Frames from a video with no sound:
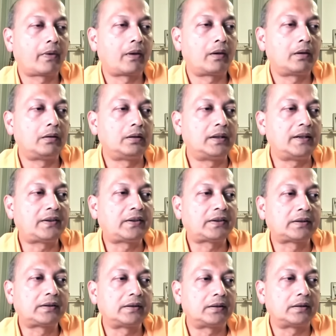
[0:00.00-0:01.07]

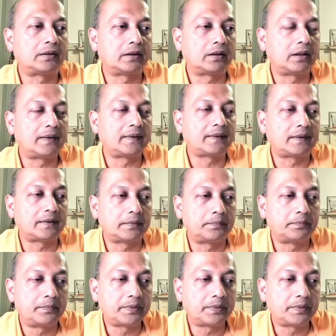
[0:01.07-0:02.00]
This is the